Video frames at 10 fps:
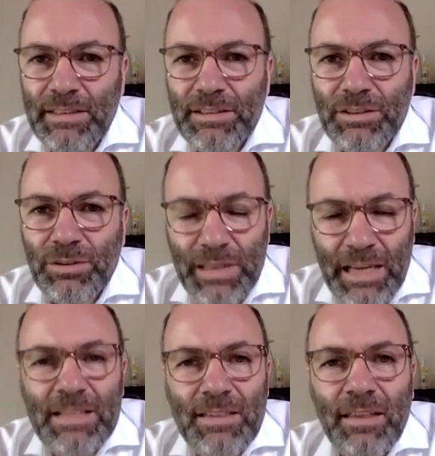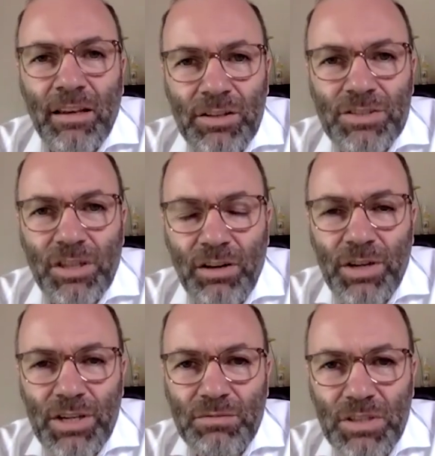So that is the lost
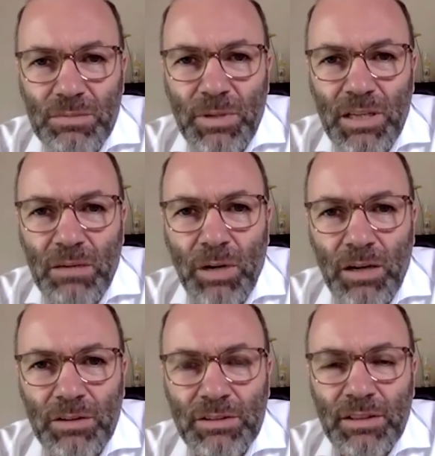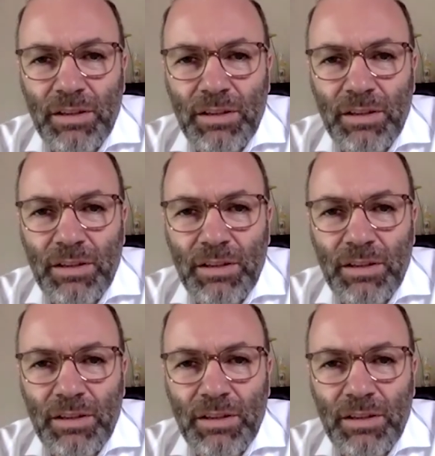generation we speak about.